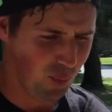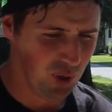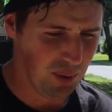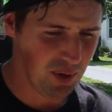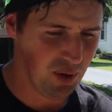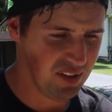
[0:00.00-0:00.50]
What
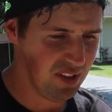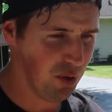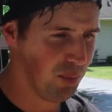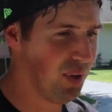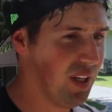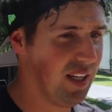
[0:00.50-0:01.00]
I'm noticing, you're
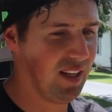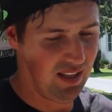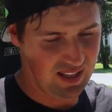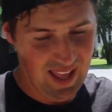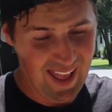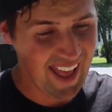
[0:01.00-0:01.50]
putting
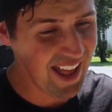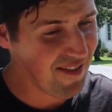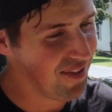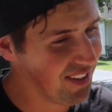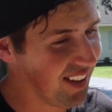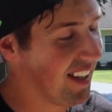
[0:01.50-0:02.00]

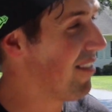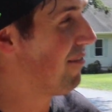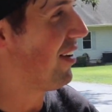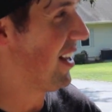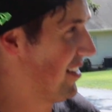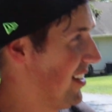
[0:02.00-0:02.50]
heavily
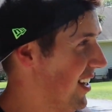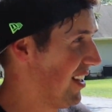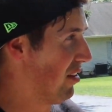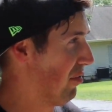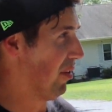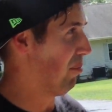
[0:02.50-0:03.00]
invested in
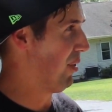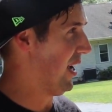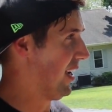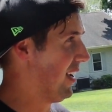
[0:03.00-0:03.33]
the front peg.